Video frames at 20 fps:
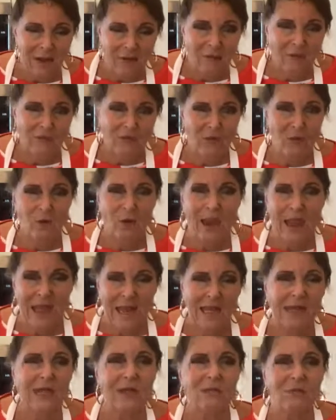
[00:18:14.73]
If for
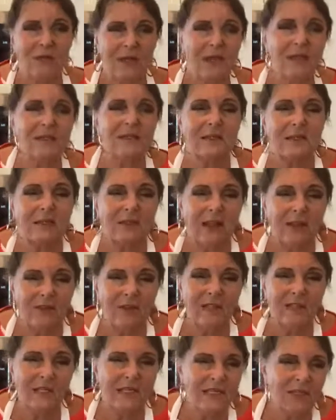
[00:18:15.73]
any reason,
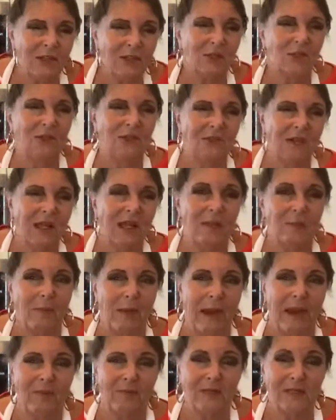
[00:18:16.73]
now this is the good thing
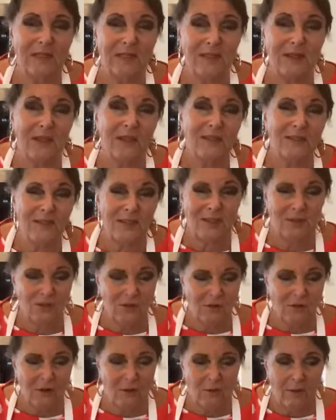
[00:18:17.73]
about these
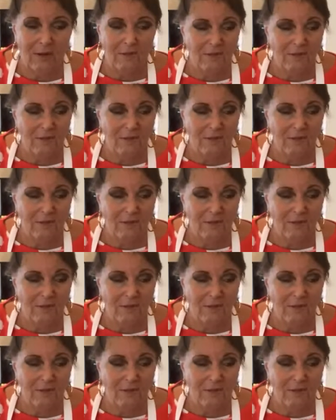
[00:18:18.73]
custards, you know,